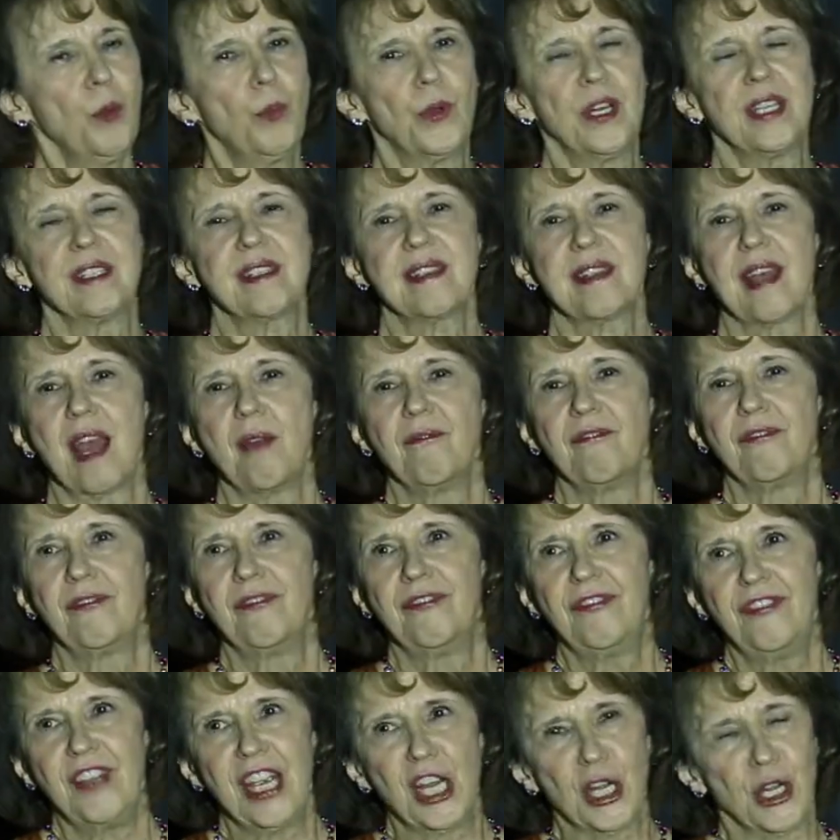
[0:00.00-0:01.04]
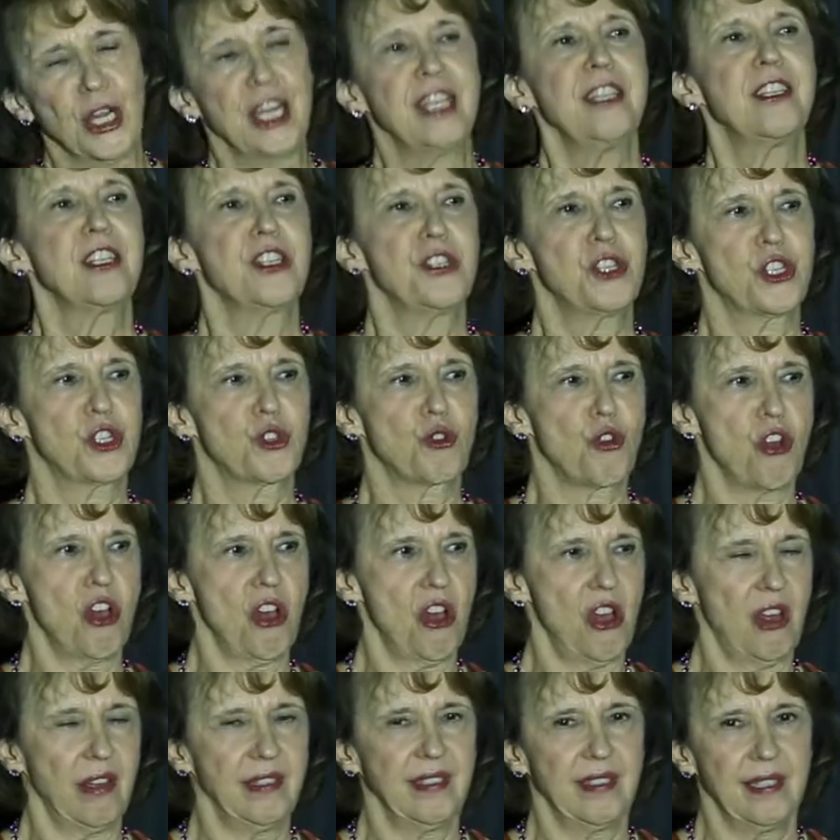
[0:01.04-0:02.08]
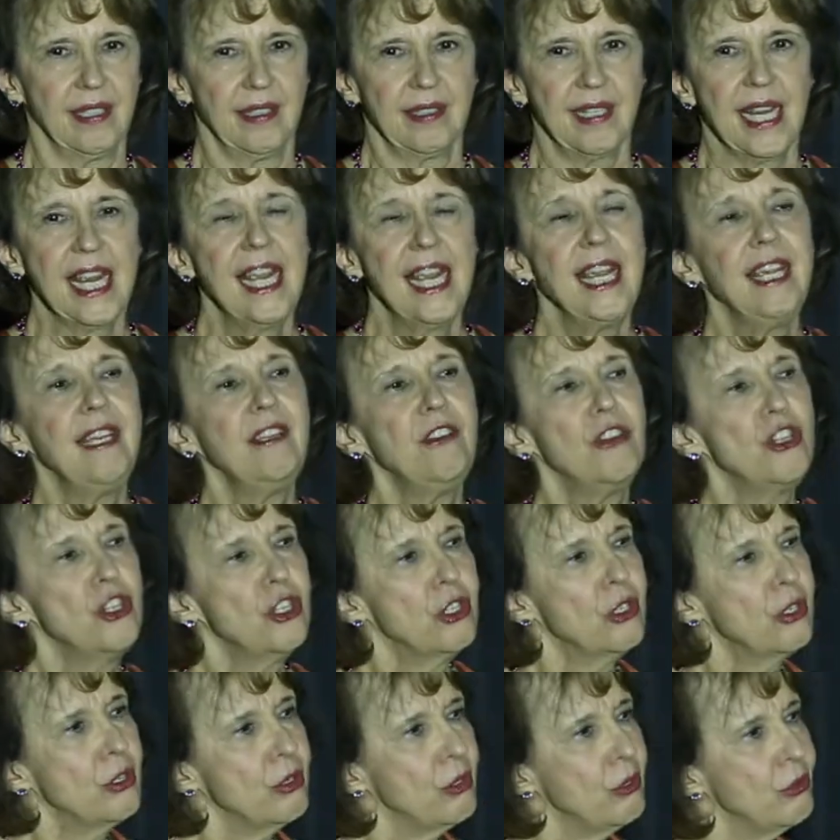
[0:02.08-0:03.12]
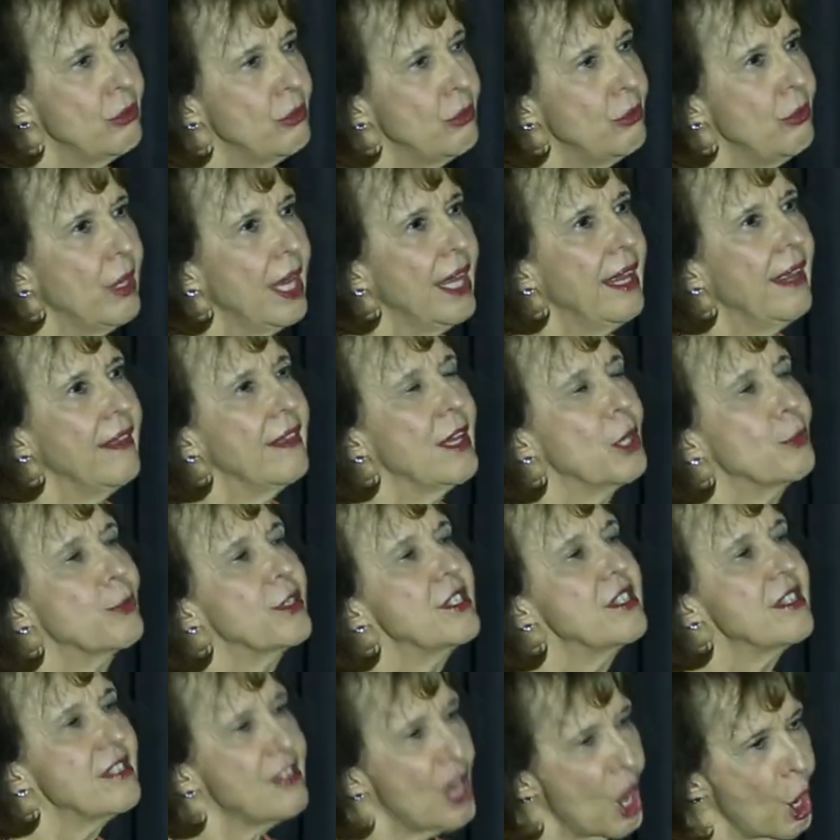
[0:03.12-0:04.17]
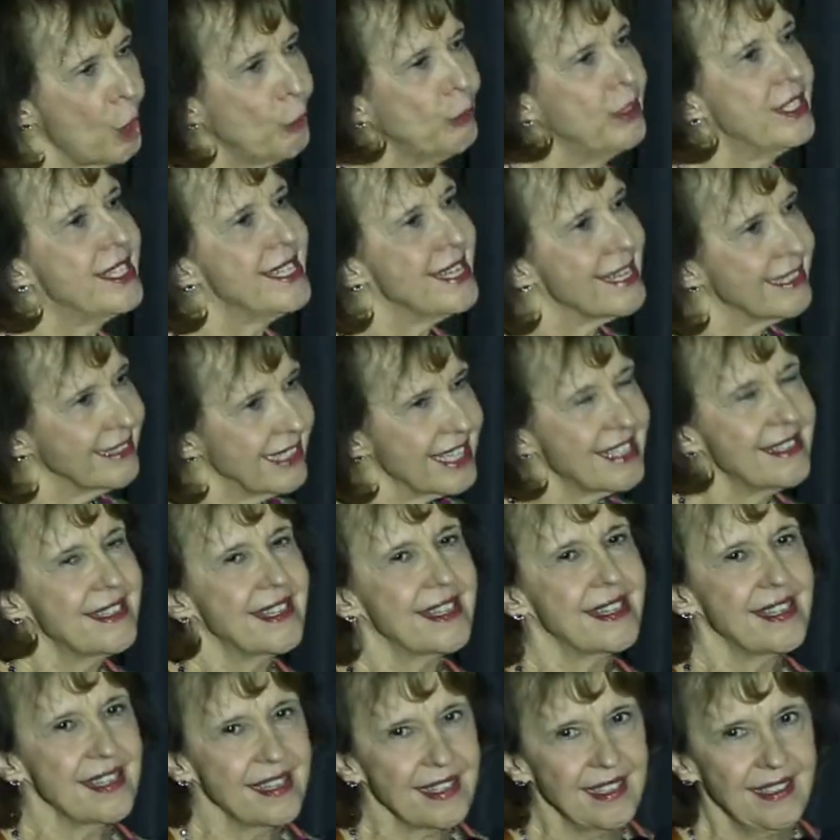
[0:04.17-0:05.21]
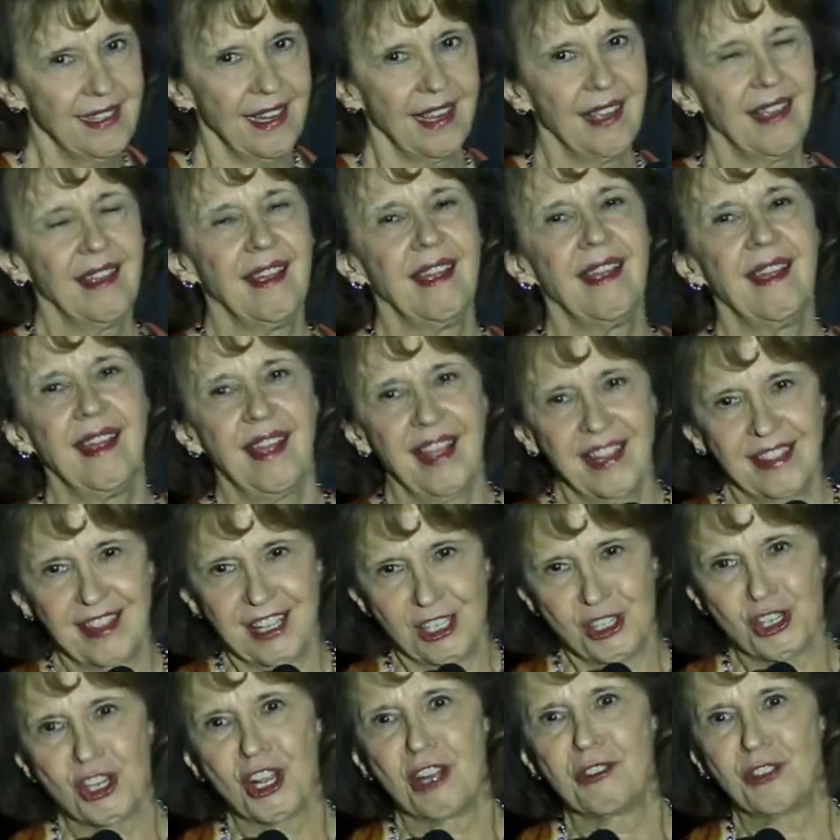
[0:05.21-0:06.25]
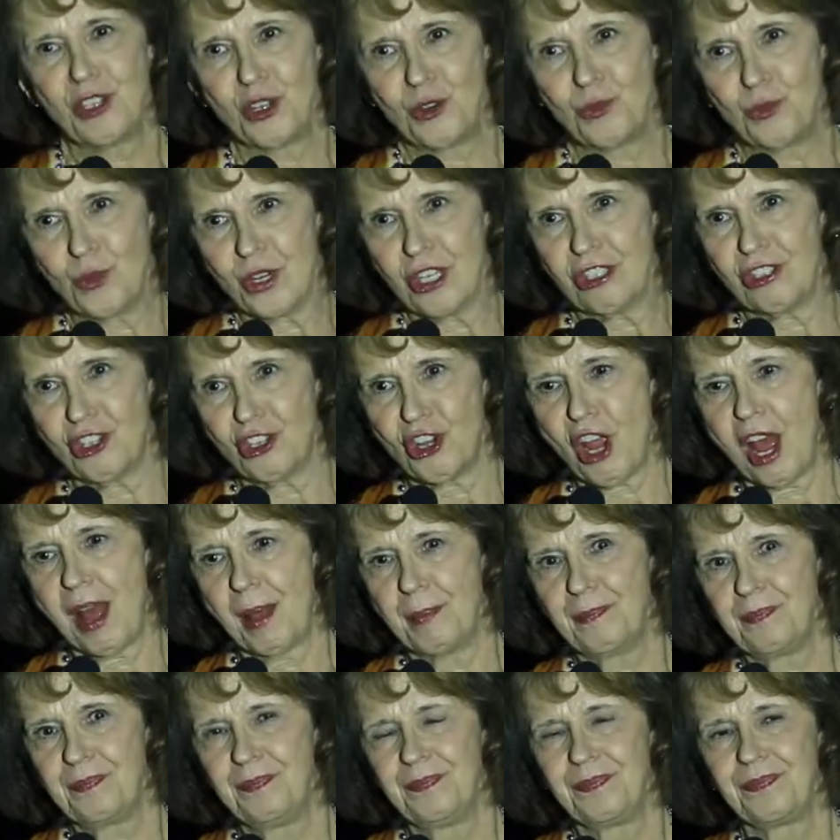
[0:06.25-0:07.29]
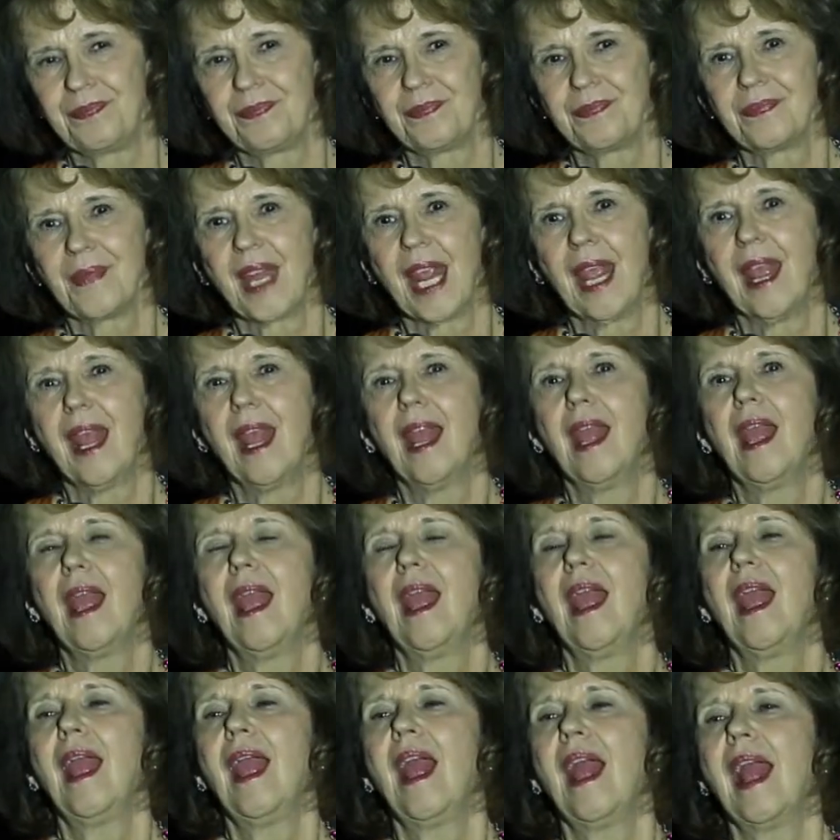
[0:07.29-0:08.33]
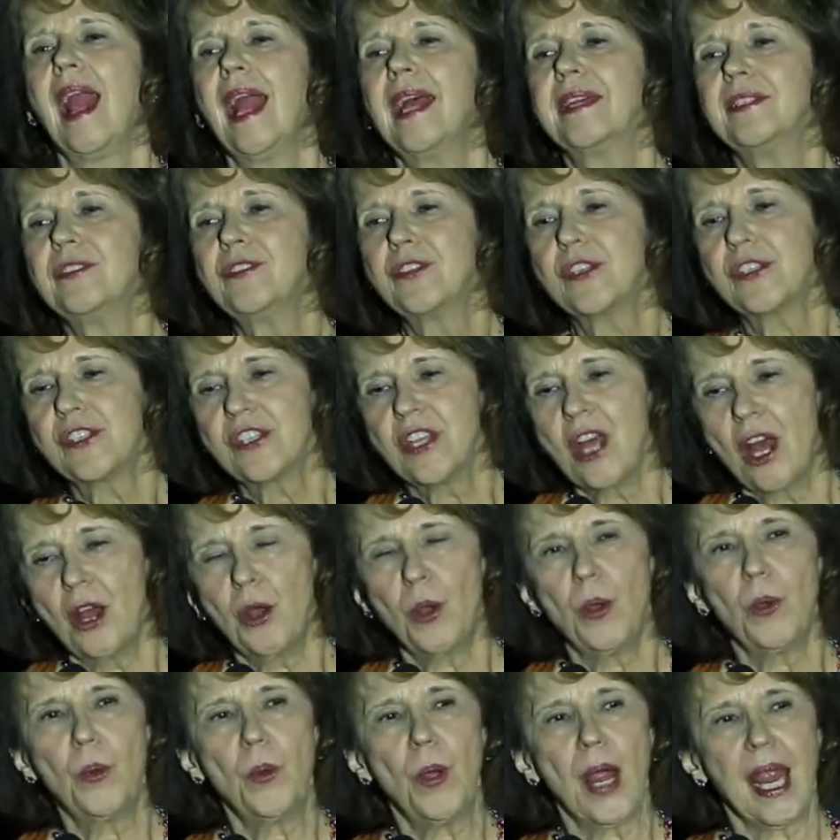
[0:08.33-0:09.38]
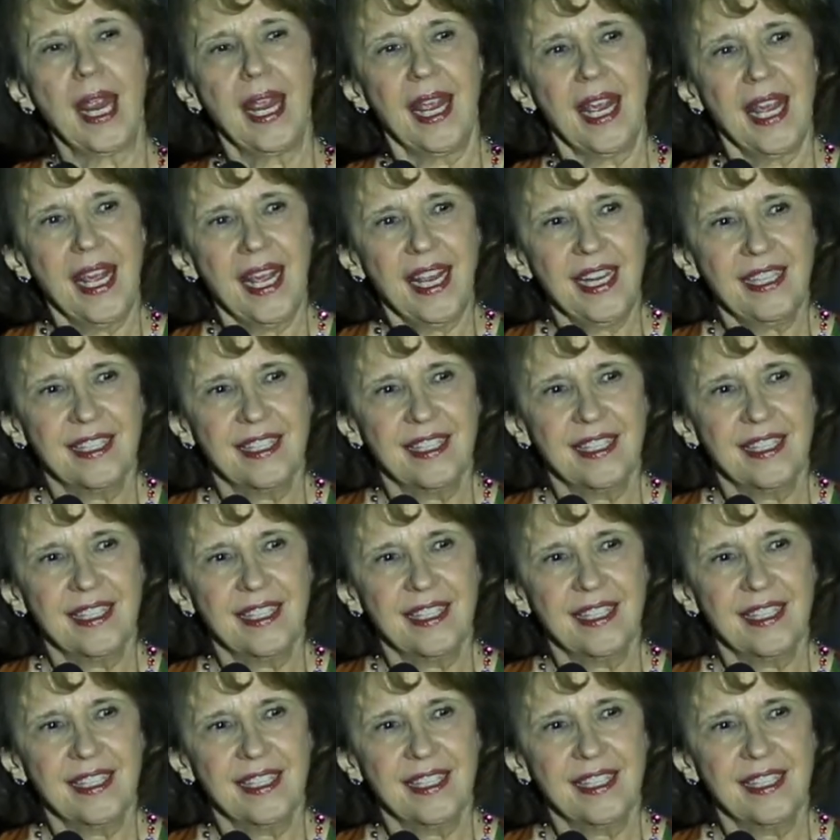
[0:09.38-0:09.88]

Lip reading: was very distraught. He knew there was no dignity at the sheltered workshop. And so he